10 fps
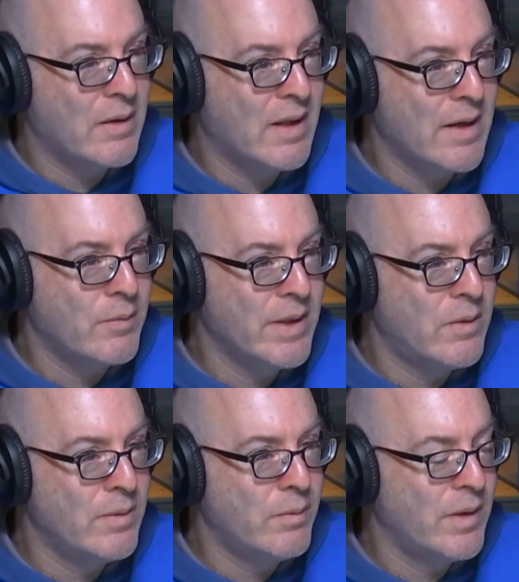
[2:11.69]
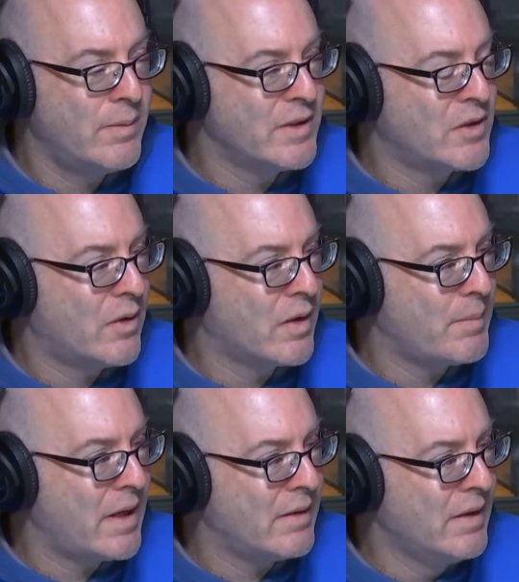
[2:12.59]
Like we always talk
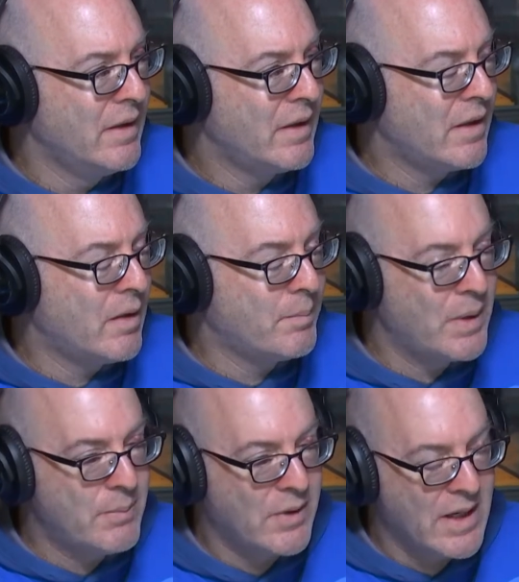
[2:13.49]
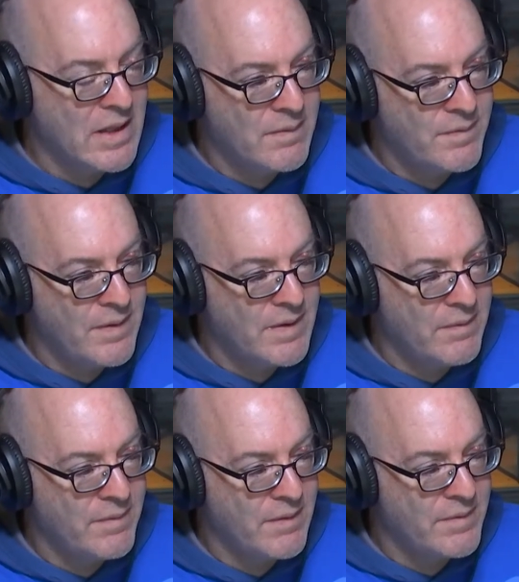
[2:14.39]
about, people getting in
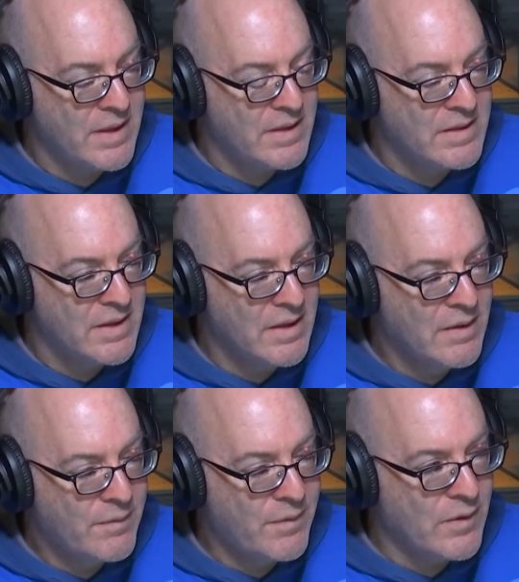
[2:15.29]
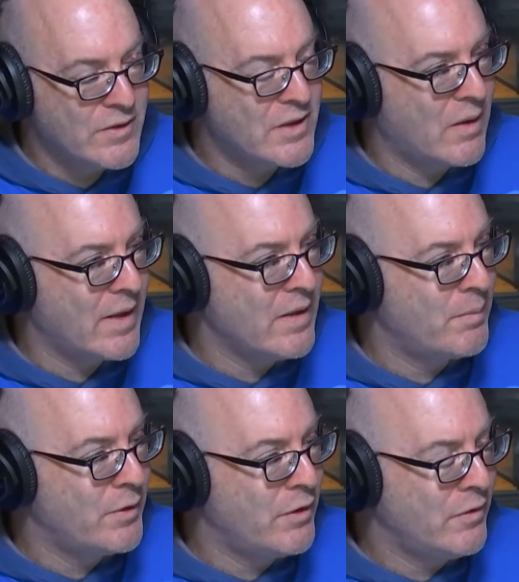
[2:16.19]
50-50s first, though. I know,
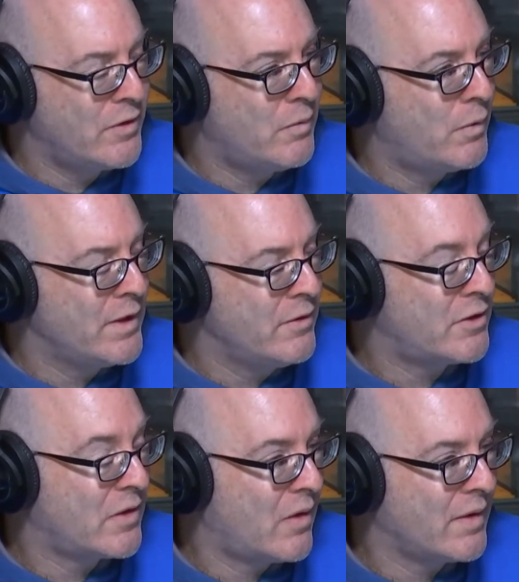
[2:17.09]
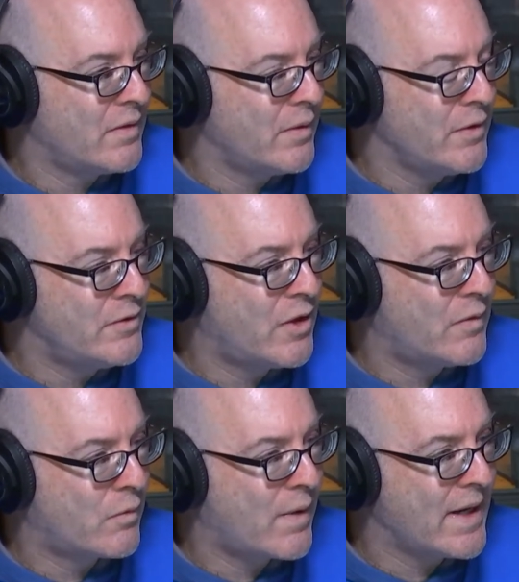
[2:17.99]
but when you started, though, you
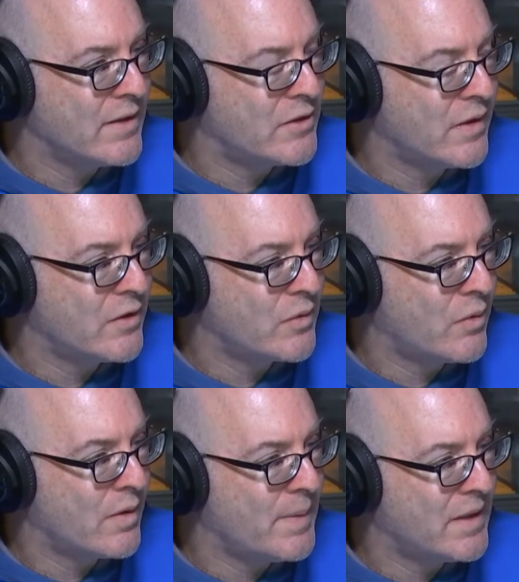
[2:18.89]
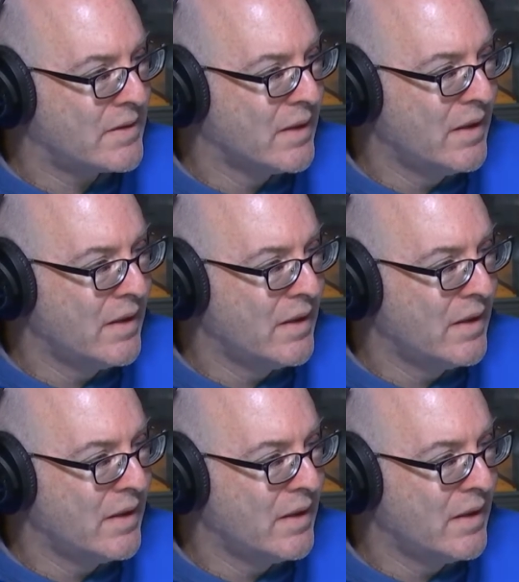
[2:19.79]
dove right into the tournaments.